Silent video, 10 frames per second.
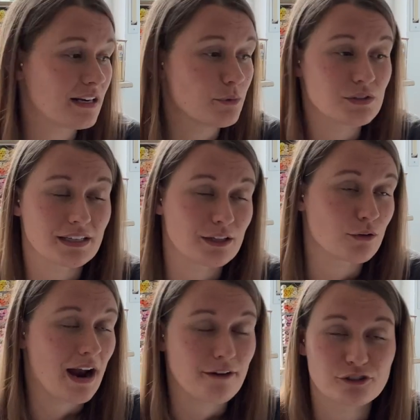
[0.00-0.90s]
up using it in the
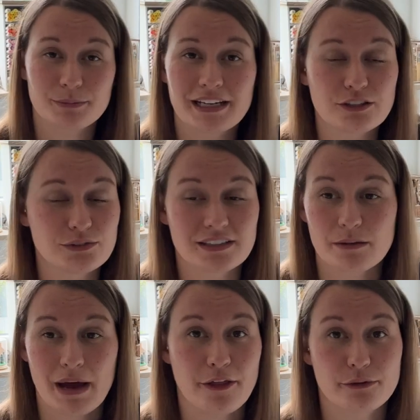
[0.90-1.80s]
craft room, I could use it in the
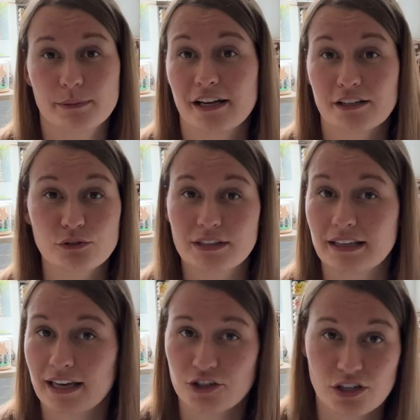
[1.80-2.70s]
bathroom, I could use it in the
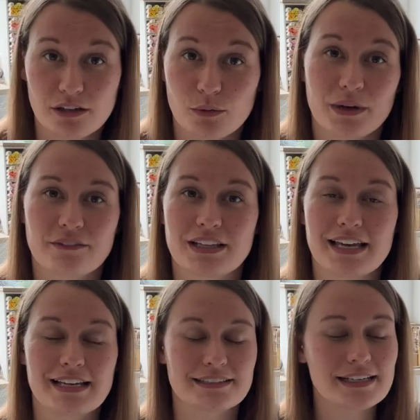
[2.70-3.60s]
kitchen or whatever the
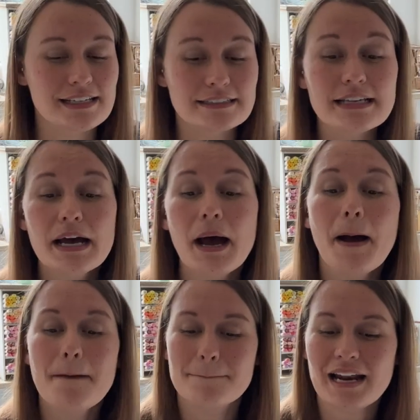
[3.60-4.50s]
case is.
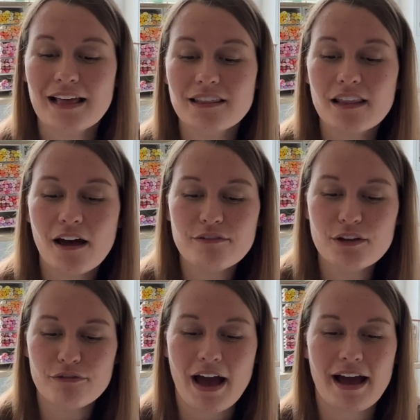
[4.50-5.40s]
But I love the
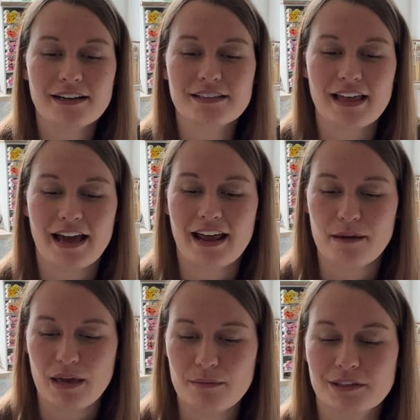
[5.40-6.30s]
fact that
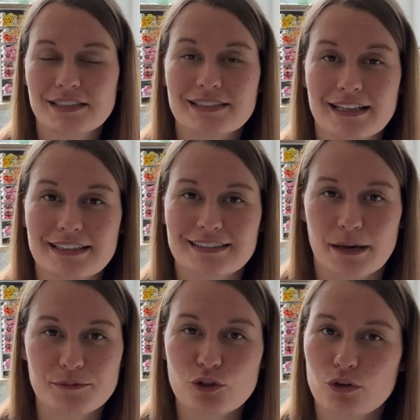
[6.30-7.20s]
I'm able to set this
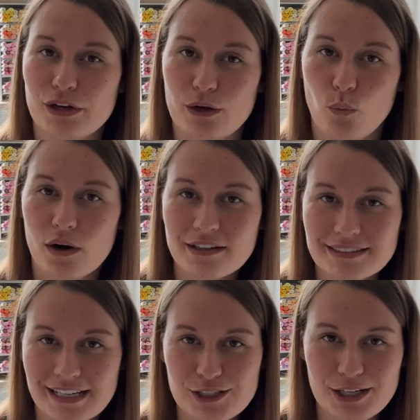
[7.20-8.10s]
up to create a
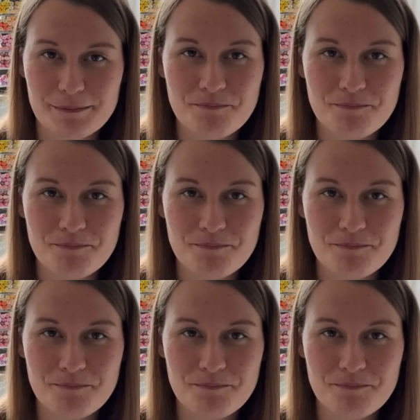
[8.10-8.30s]
workstation.